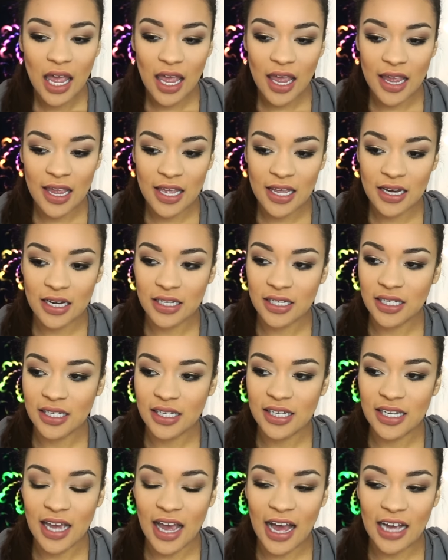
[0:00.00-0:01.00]
and
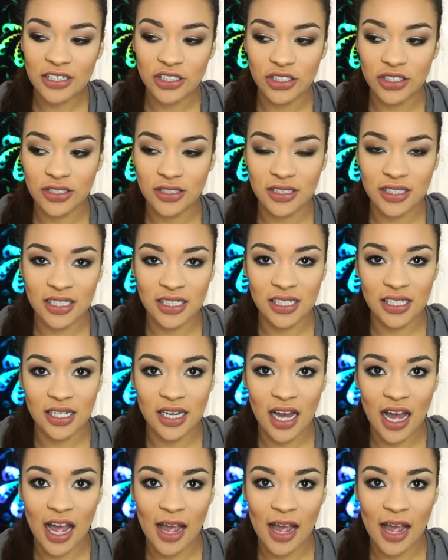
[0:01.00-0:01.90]
he actually